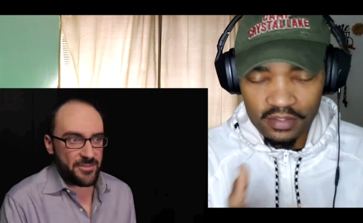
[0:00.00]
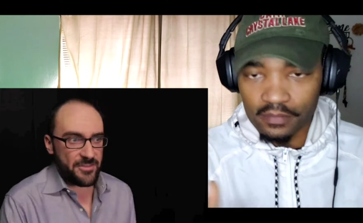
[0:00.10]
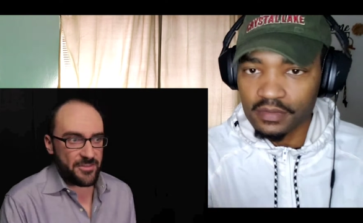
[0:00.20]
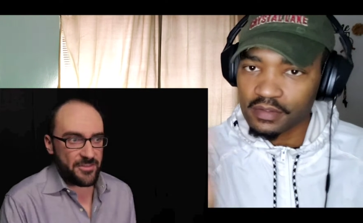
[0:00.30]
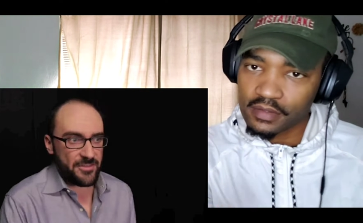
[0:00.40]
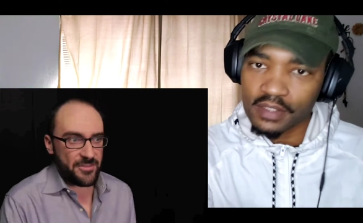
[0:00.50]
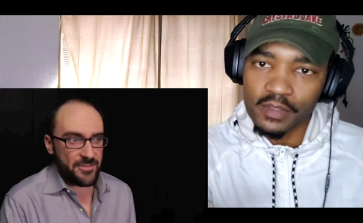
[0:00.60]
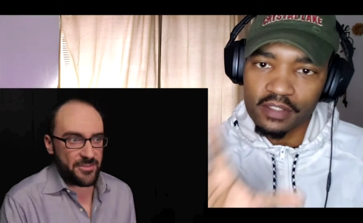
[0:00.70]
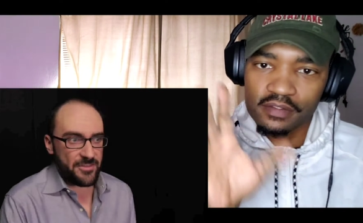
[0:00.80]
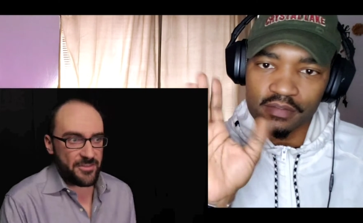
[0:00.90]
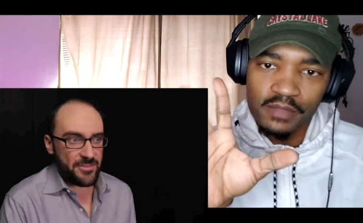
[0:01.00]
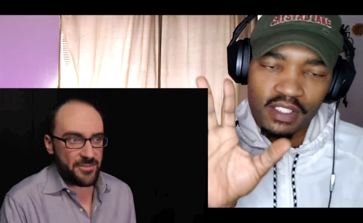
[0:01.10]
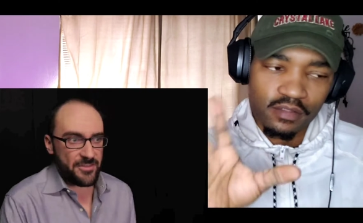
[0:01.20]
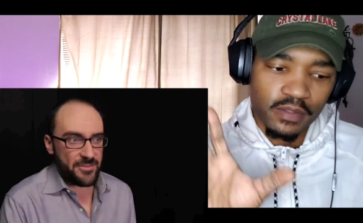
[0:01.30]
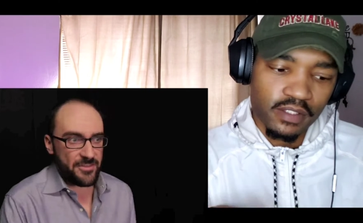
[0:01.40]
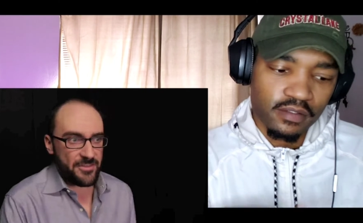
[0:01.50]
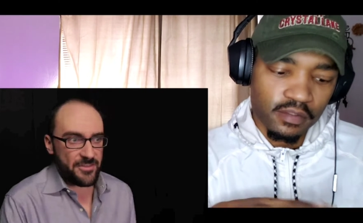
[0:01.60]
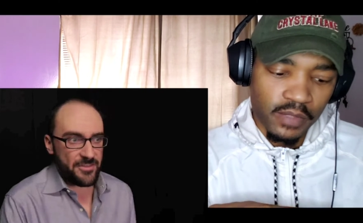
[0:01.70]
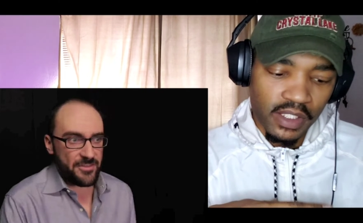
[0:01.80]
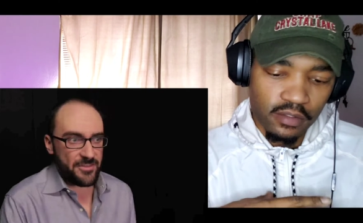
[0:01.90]
Speaker 1: to some think about it, me explaining to
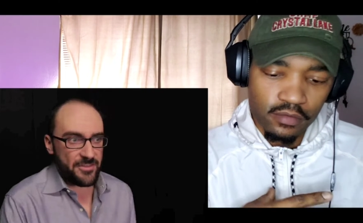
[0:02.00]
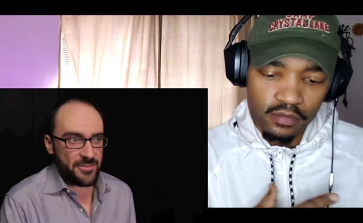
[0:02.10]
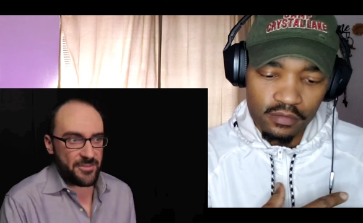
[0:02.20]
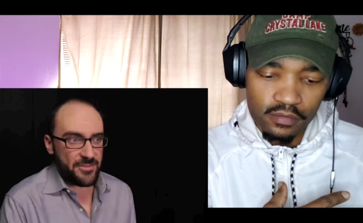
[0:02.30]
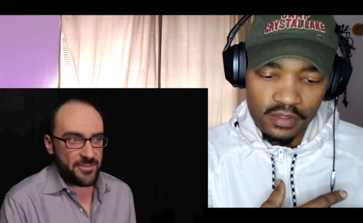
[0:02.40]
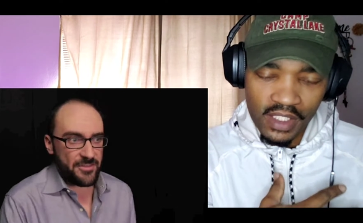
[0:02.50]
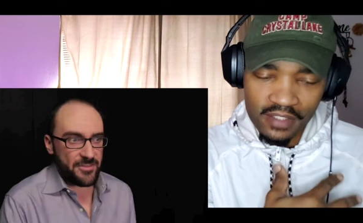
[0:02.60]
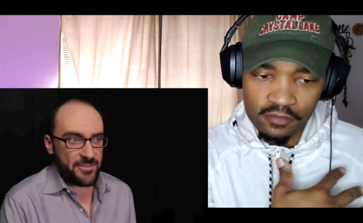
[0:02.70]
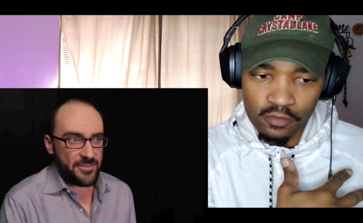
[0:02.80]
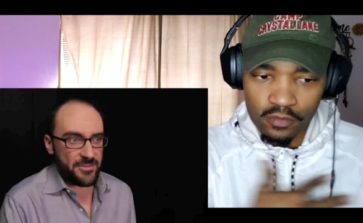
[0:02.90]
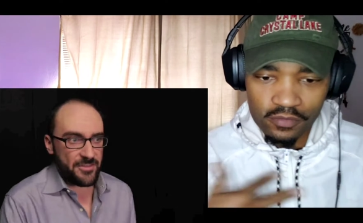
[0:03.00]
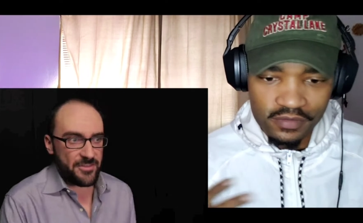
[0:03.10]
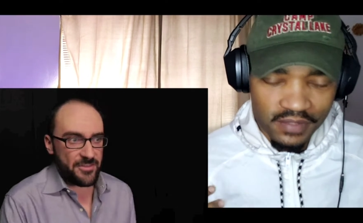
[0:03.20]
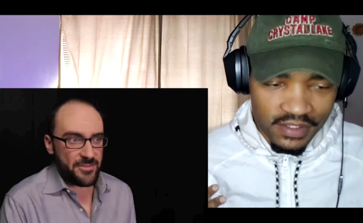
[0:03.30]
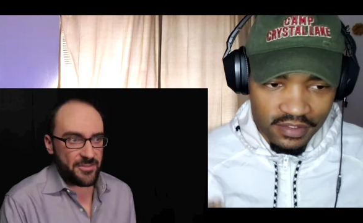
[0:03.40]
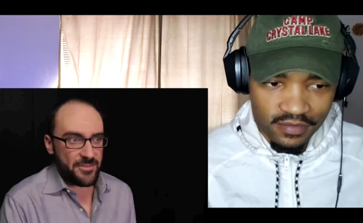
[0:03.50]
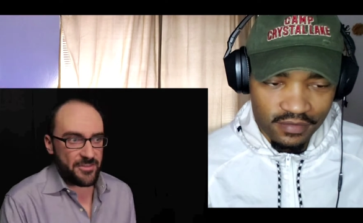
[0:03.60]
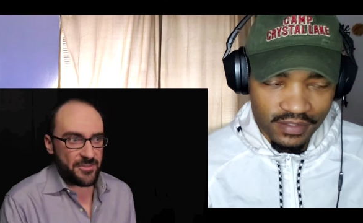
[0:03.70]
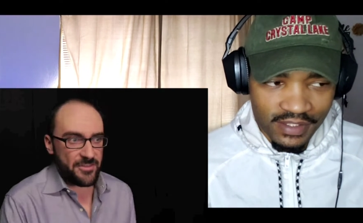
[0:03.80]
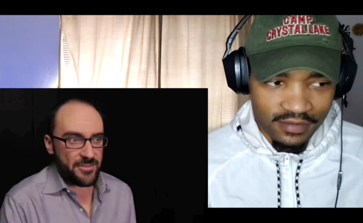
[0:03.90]
somebody who has no sense
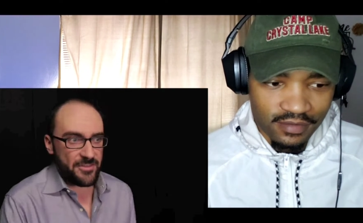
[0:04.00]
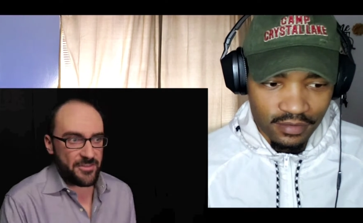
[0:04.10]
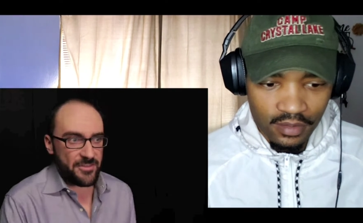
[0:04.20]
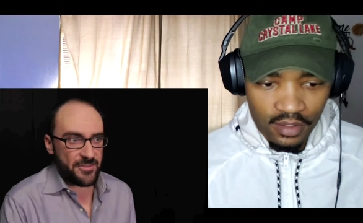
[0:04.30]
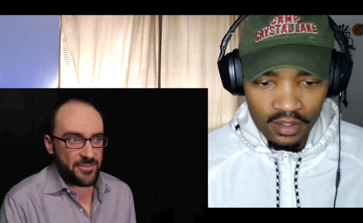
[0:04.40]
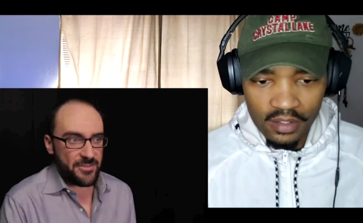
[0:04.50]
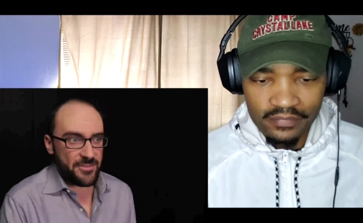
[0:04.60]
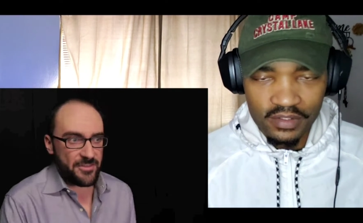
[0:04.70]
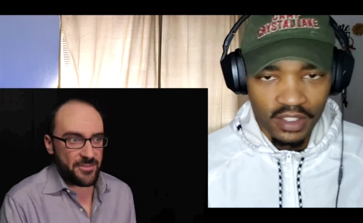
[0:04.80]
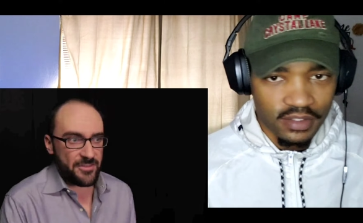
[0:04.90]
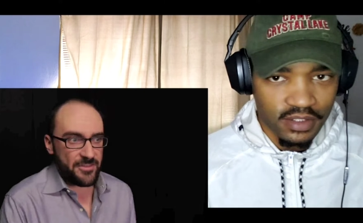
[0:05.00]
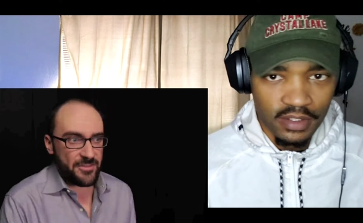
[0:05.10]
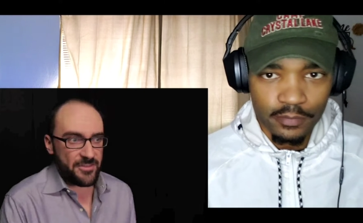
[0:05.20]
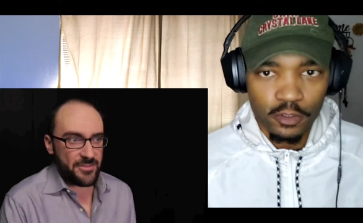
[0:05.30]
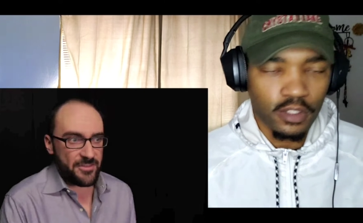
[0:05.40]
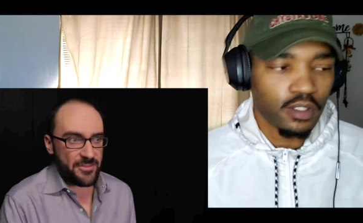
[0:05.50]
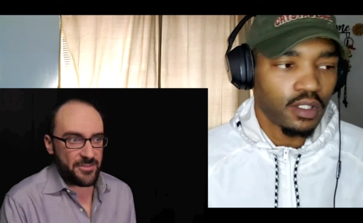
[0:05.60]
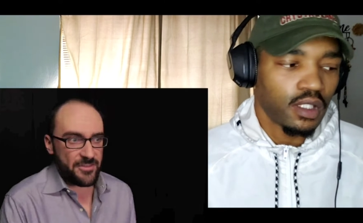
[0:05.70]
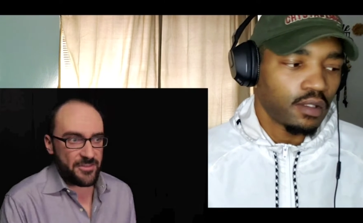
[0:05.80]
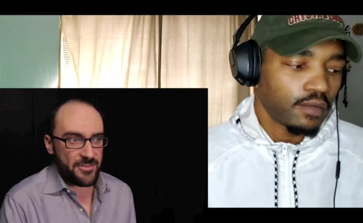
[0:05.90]
of touch anymore,
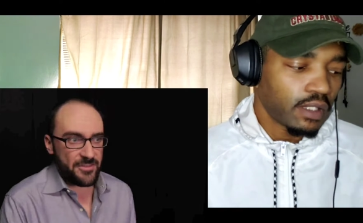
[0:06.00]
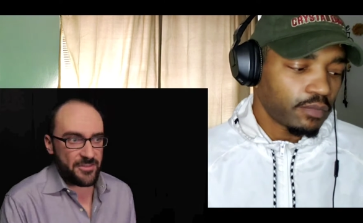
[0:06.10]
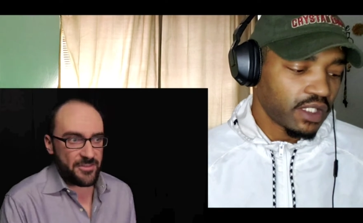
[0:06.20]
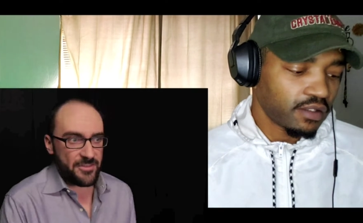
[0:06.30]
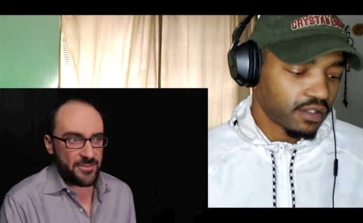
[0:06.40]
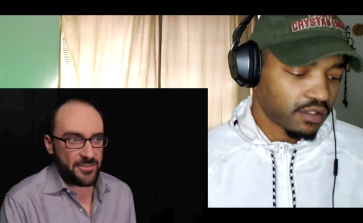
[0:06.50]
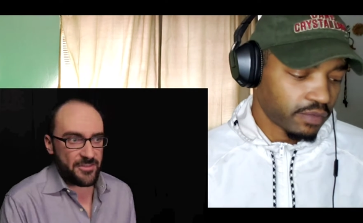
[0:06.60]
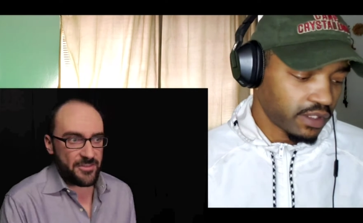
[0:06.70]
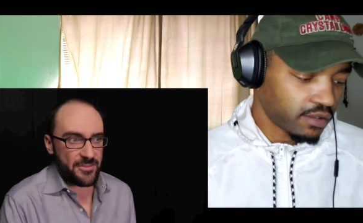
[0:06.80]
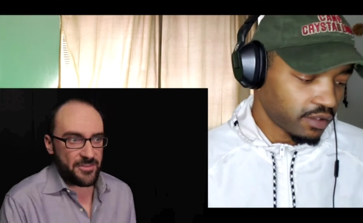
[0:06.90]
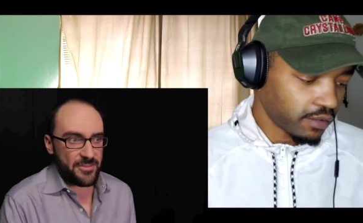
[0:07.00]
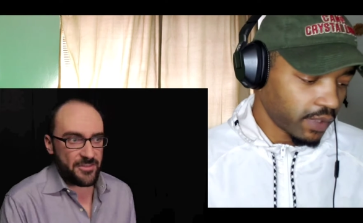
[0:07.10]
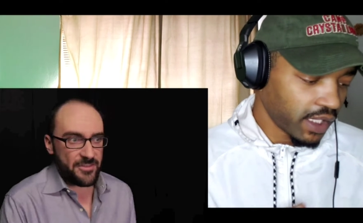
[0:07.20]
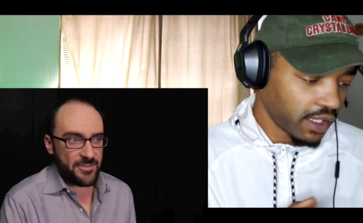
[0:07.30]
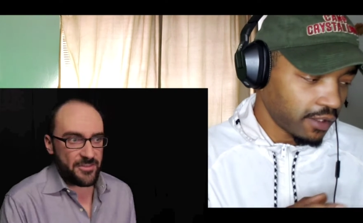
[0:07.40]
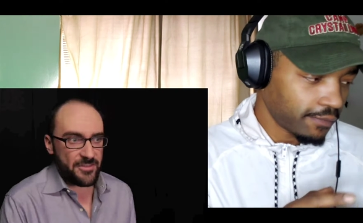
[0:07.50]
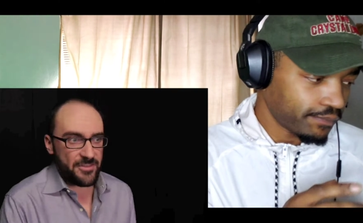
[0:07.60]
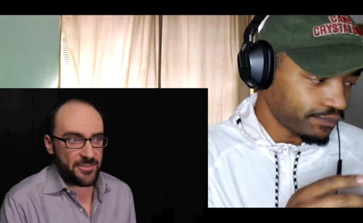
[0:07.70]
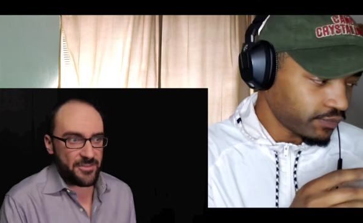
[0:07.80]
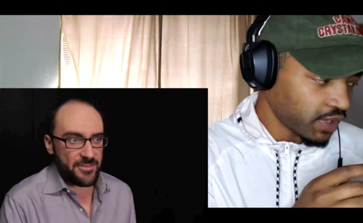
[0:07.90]
me explaining to them, hey,
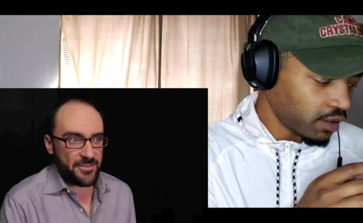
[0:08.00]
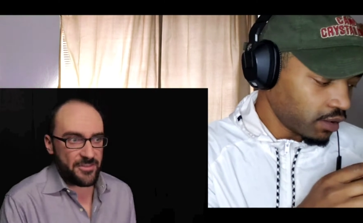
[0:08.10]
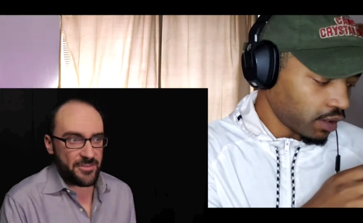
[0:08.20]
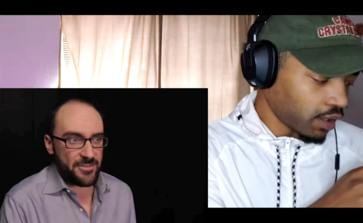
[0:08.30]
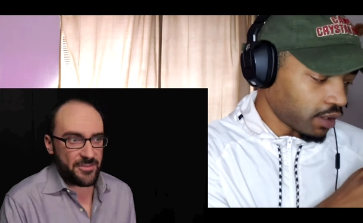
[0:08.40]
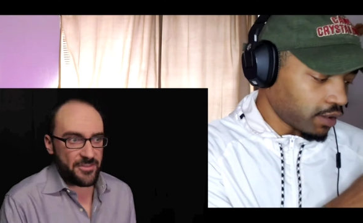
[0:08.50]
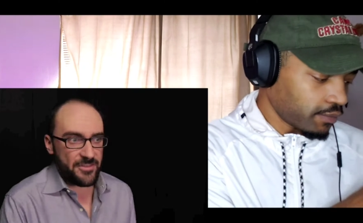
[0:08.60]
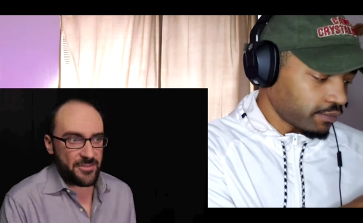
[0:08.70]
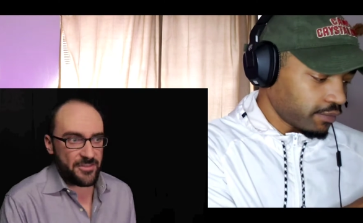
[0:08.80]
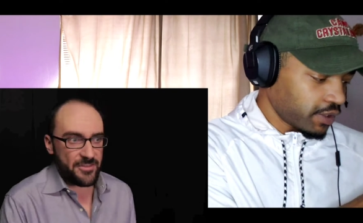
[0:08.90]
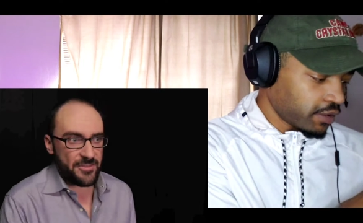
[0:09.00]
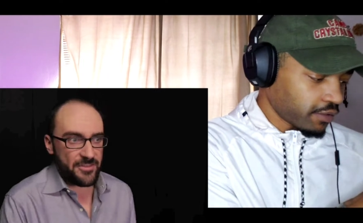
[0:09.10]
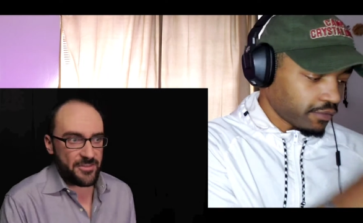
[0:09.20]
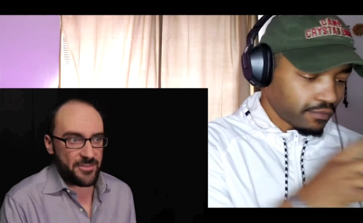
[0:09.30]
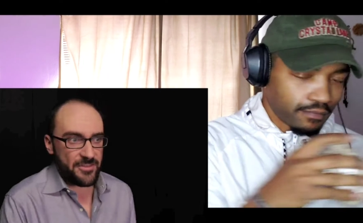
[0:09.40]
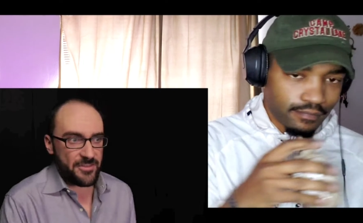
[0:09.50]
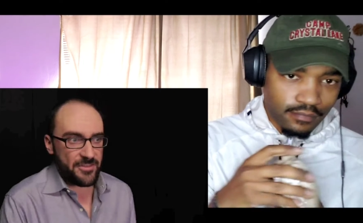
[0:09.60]
um, you know,